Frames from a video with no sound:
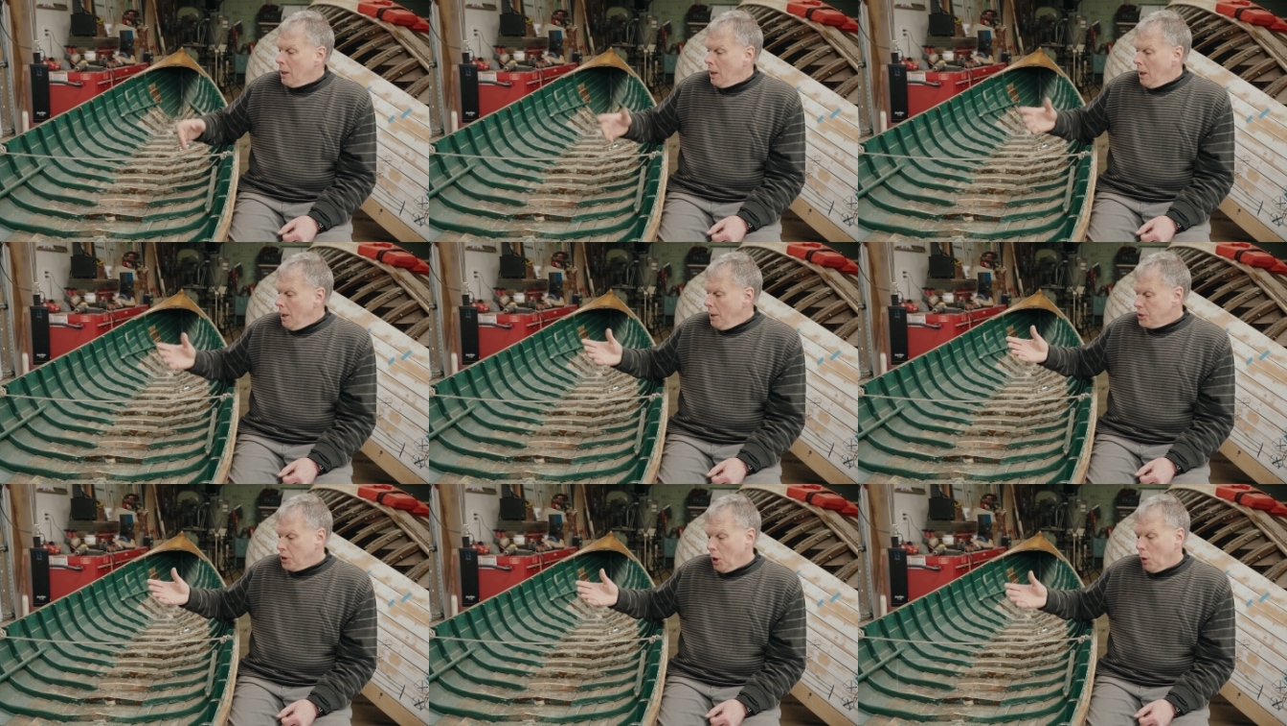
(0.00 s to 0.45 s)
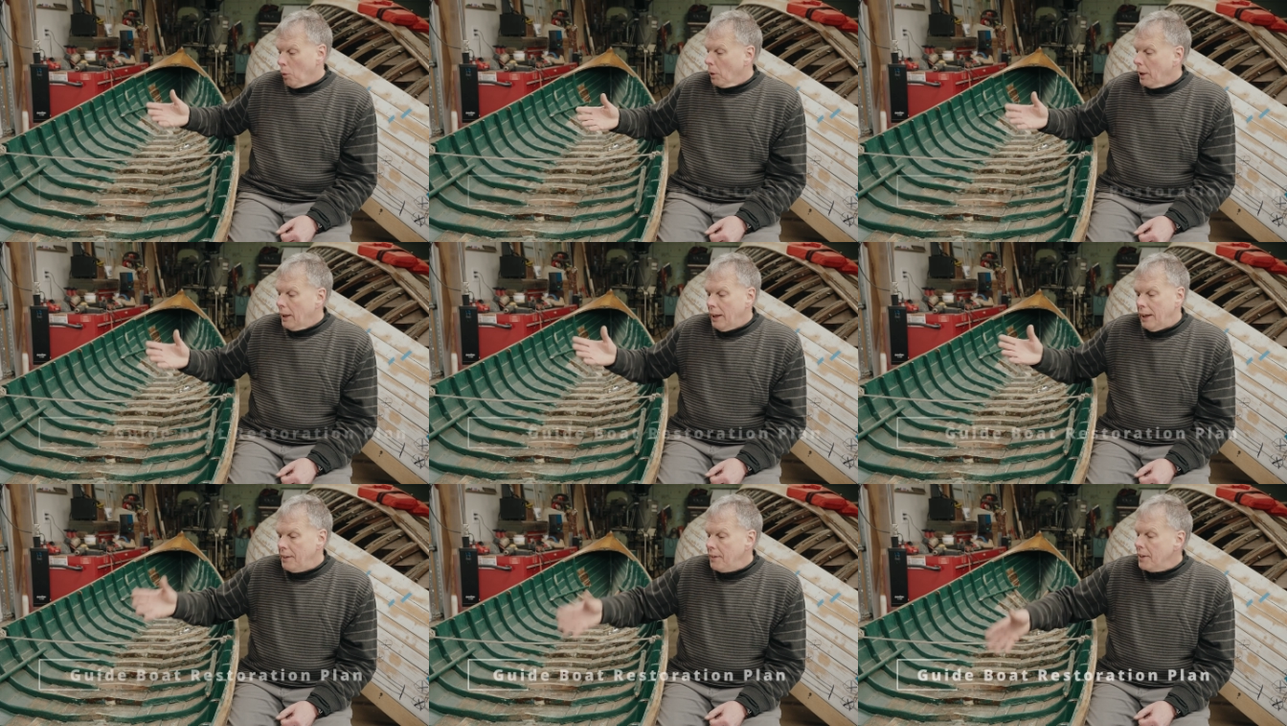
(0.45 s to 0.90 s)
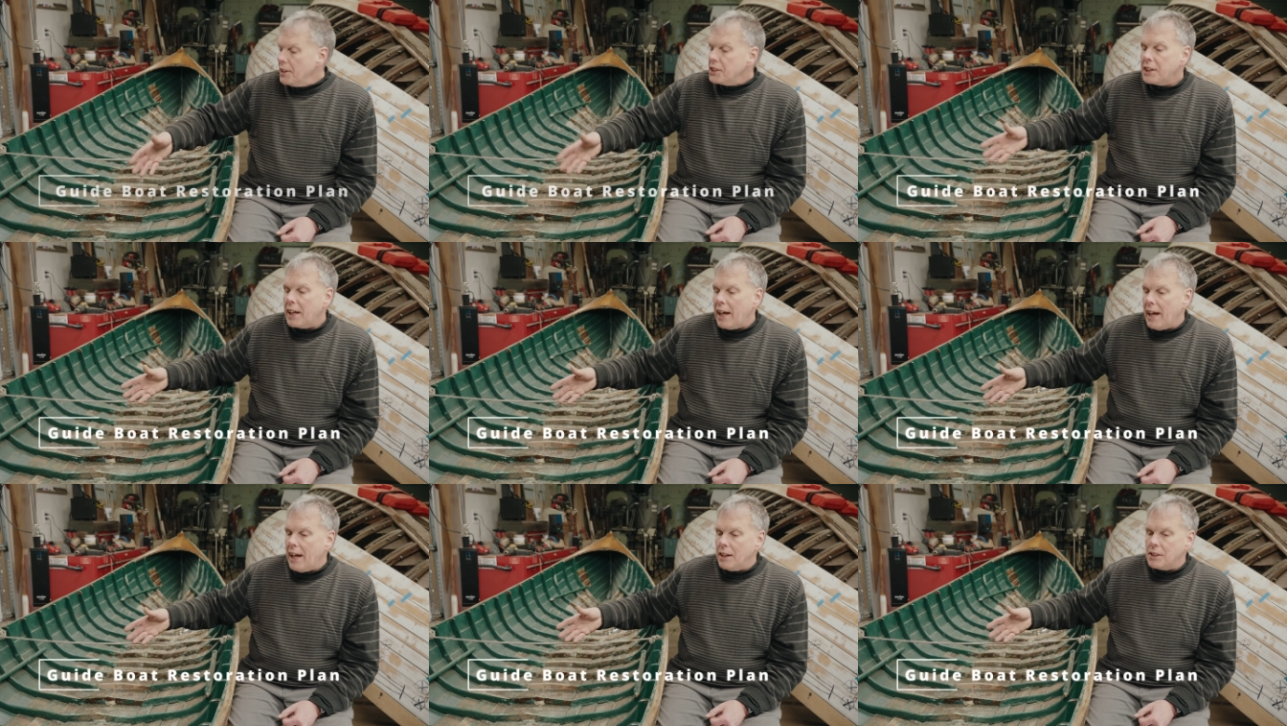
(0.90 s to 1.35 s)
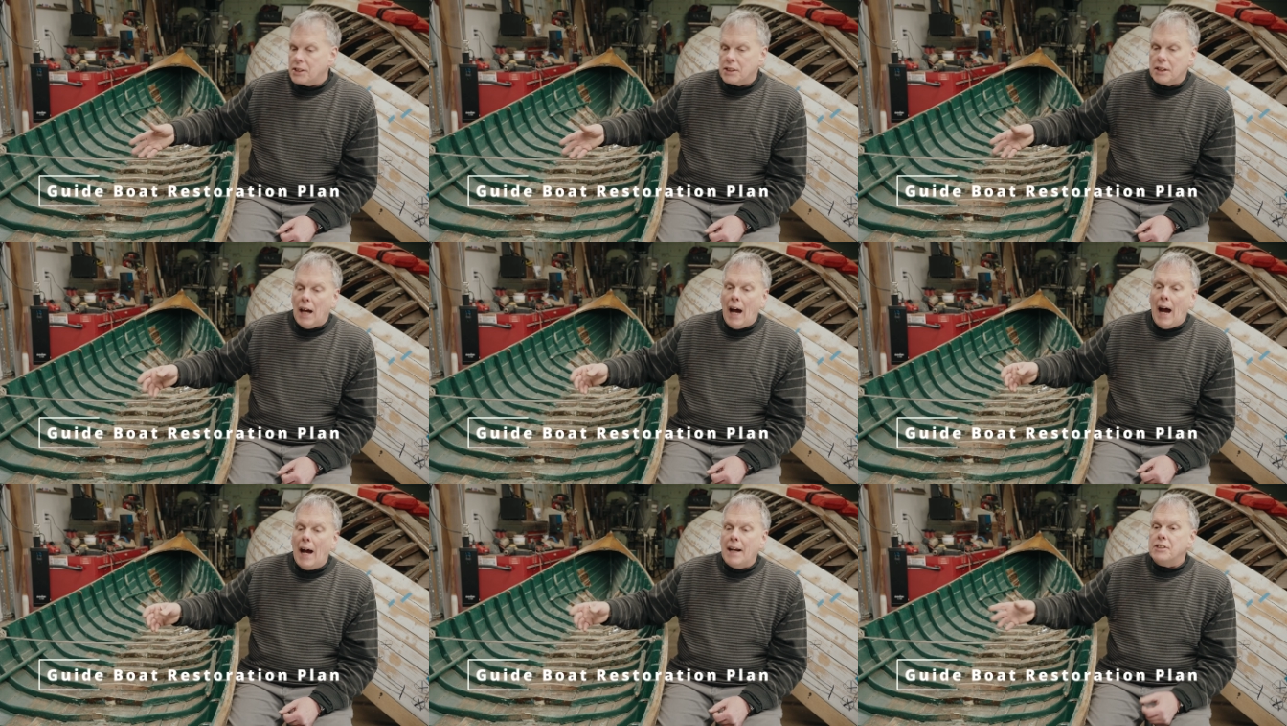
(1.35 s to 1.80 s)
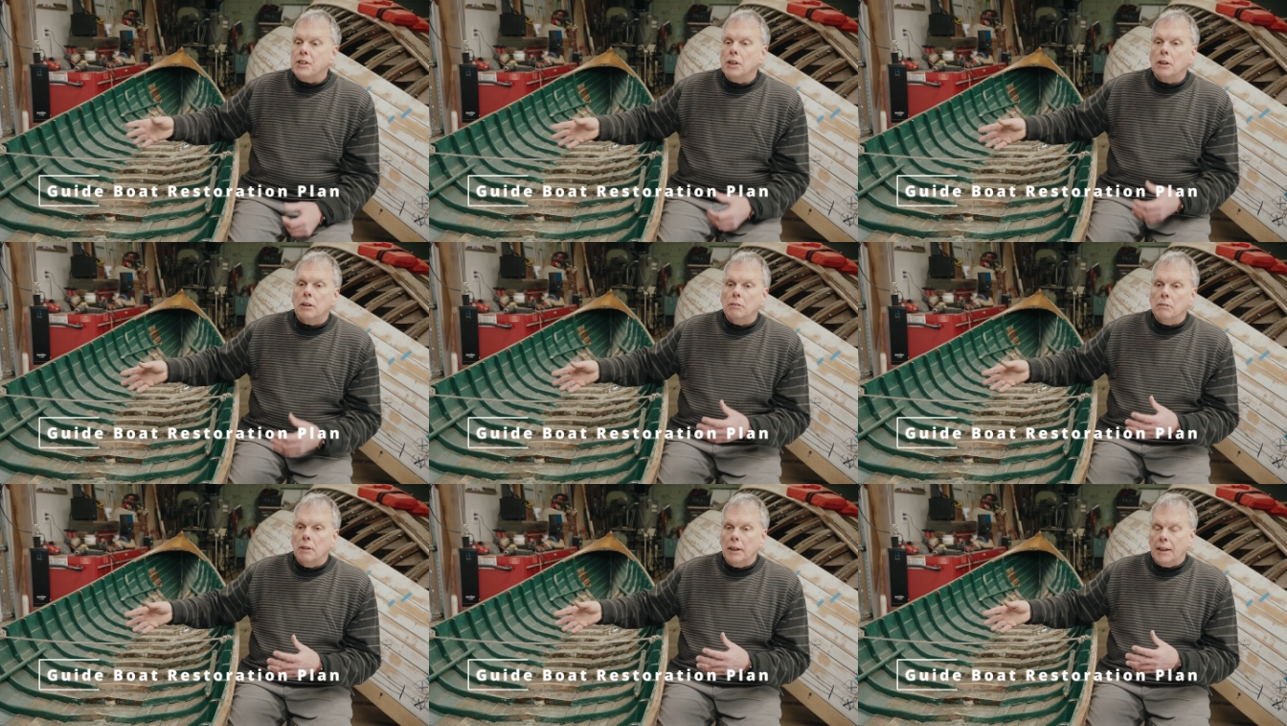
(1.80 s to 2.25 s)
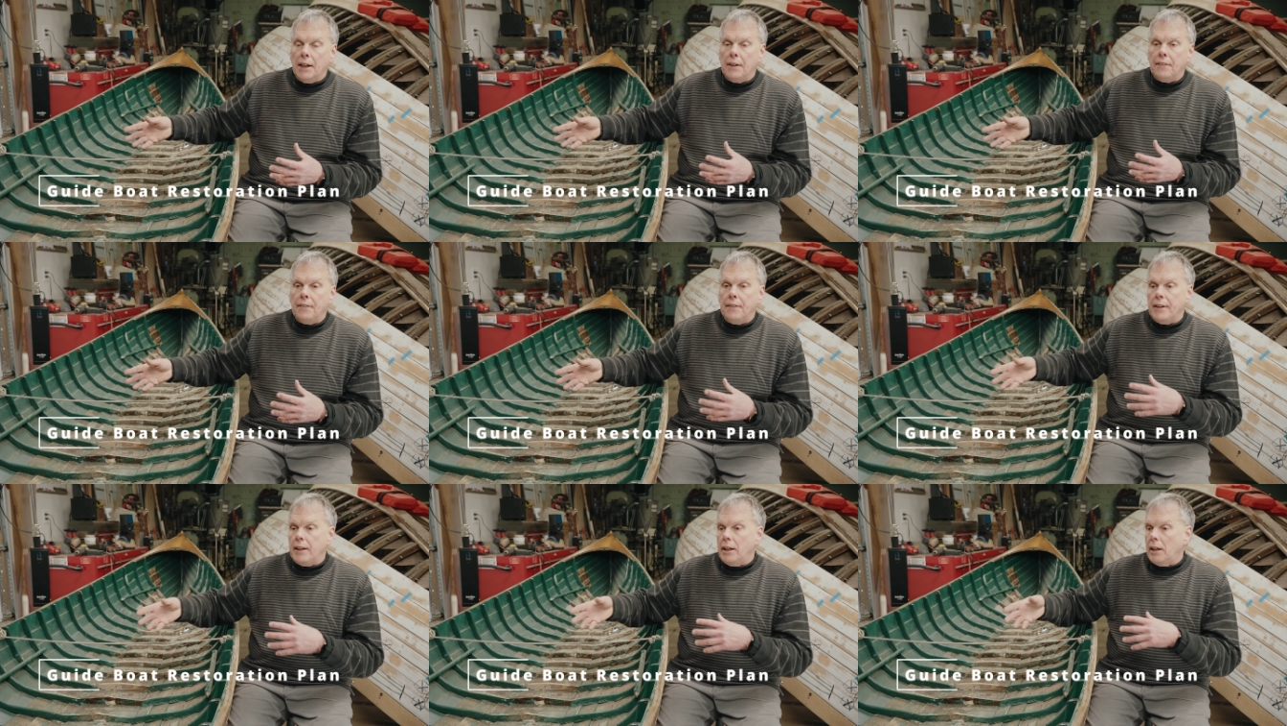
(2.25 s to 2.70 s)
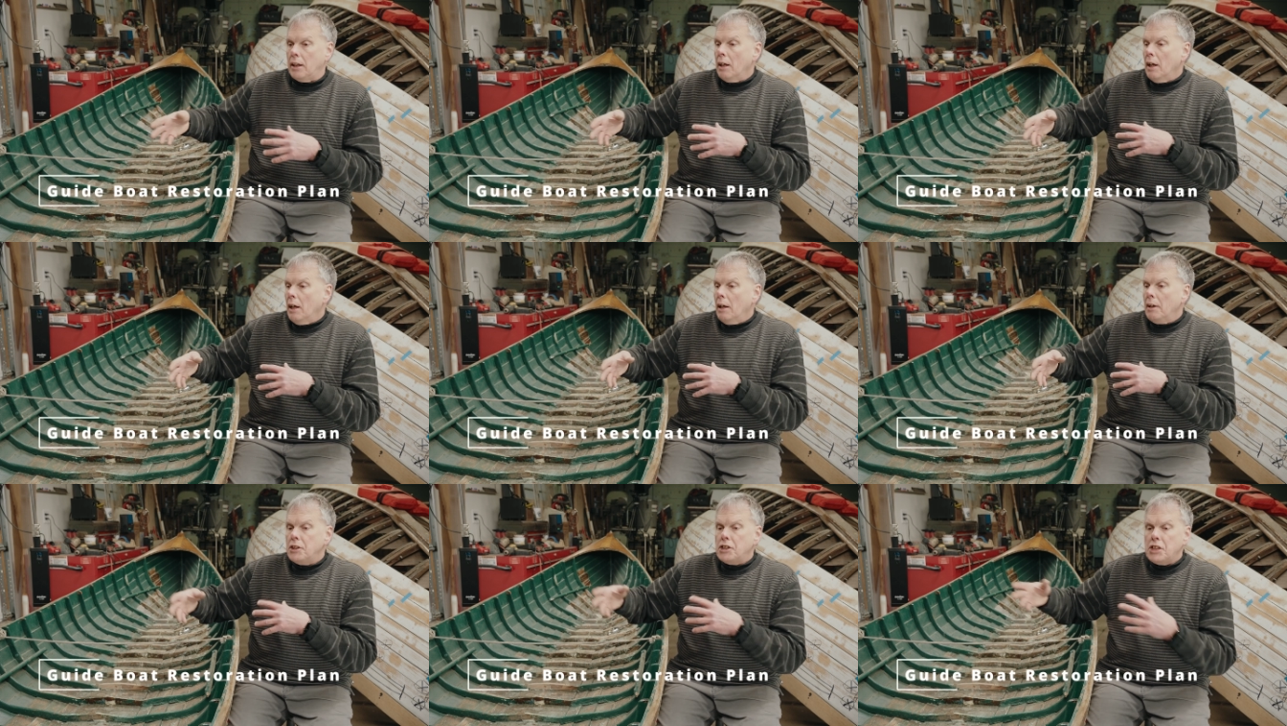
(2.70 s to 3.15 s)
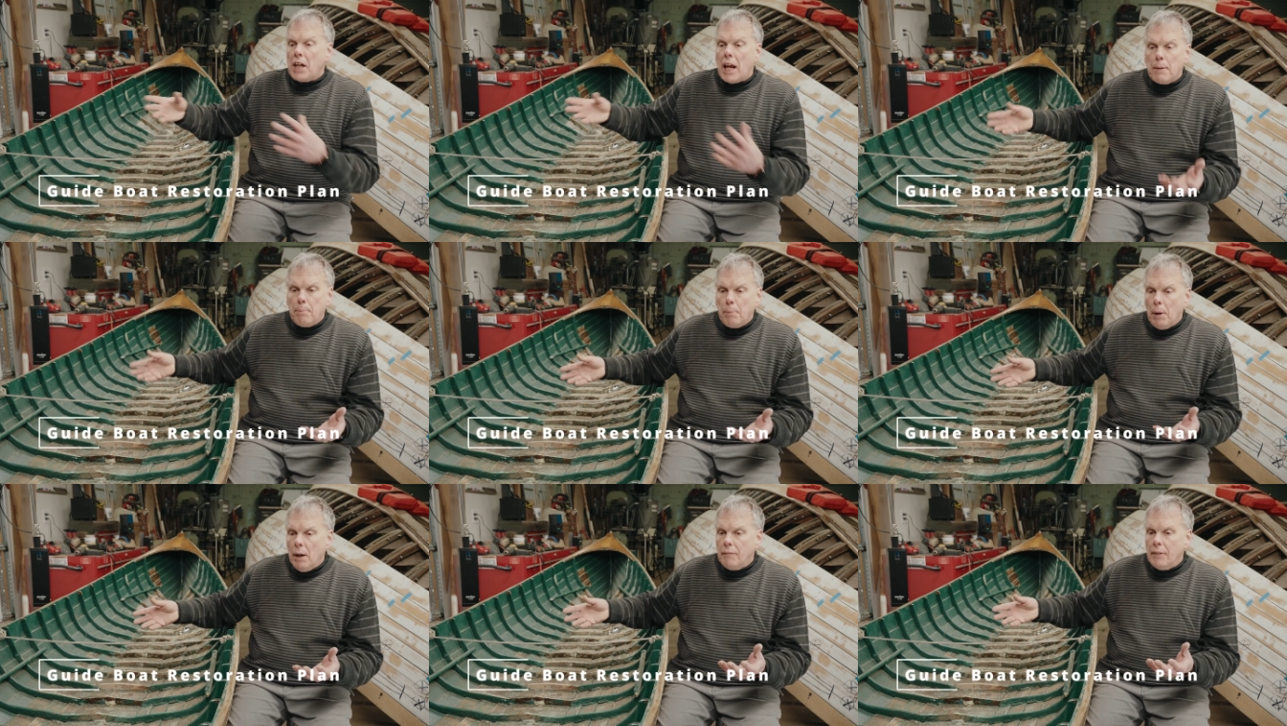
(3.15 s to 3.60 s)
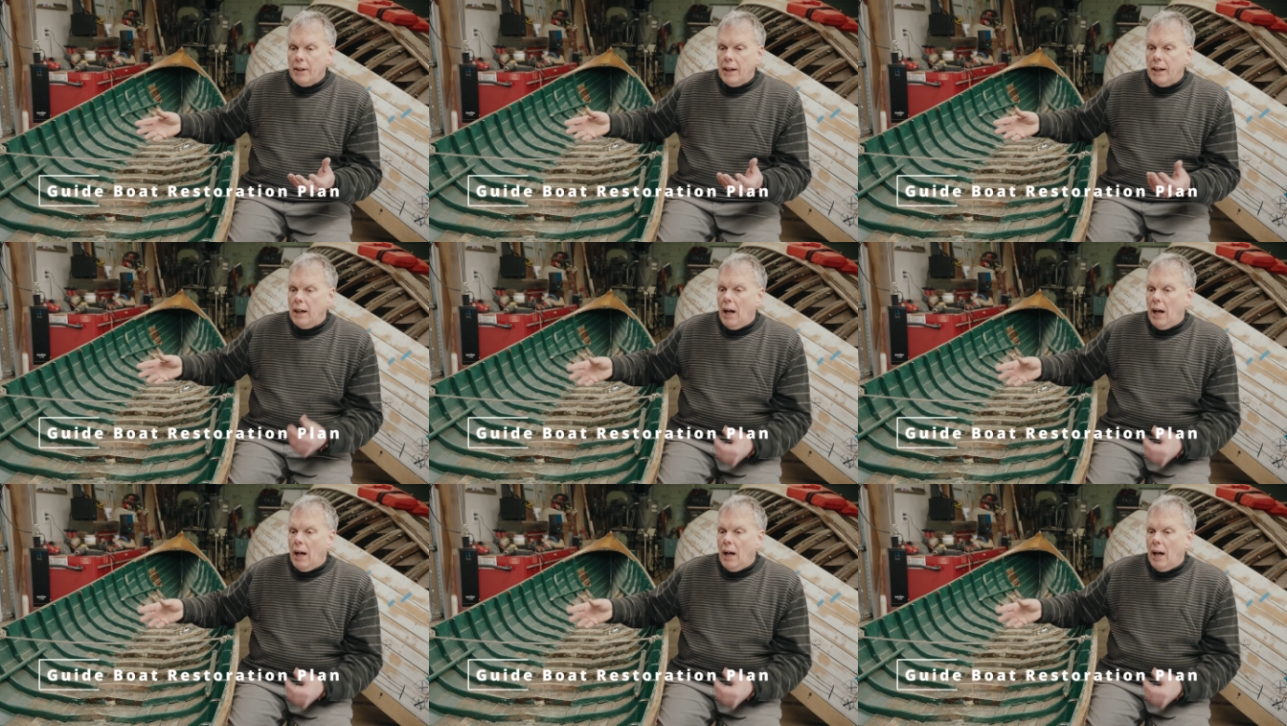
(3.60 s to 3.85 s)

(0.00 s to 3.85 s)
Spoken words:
So in this case, I took a look at the shape of it.